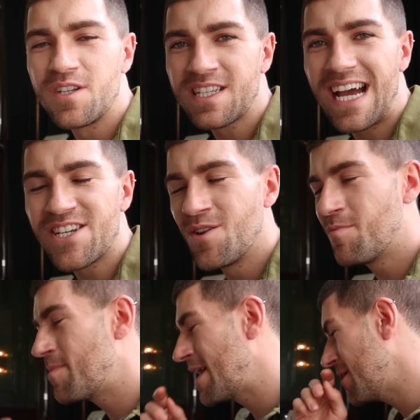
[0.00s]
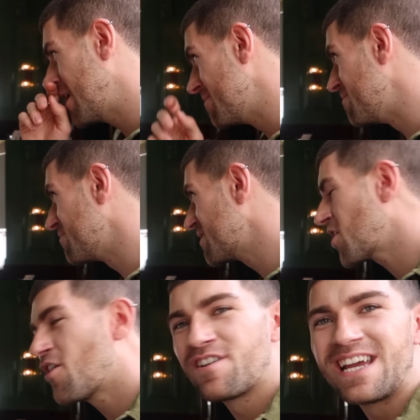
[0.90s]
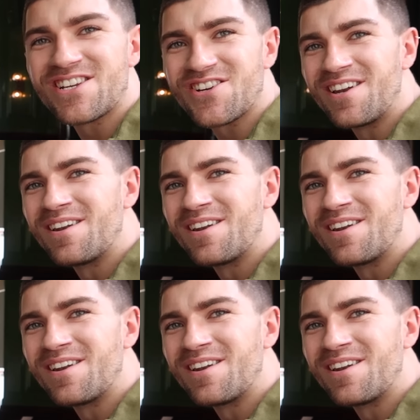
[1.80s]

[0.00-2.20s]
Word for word: just catching up about the coronation